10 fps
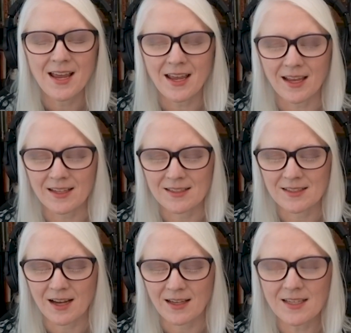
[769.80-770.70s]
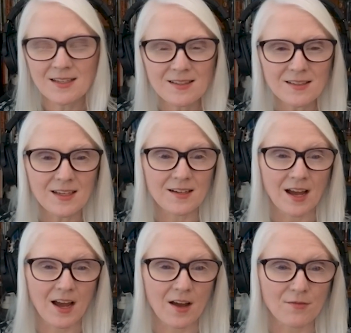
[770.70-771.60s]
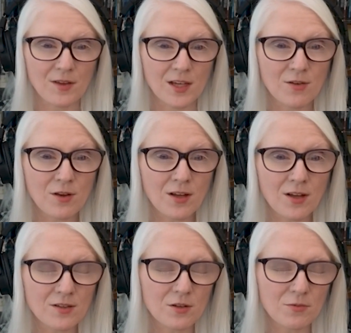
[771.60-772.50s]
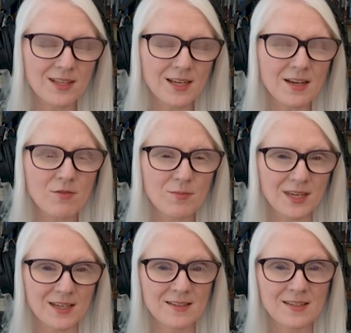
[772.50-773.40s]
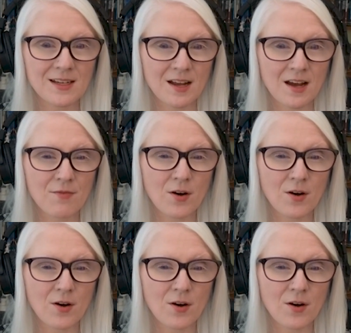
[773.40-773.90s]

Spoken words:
And easily enough, like you would think it would be easy enough.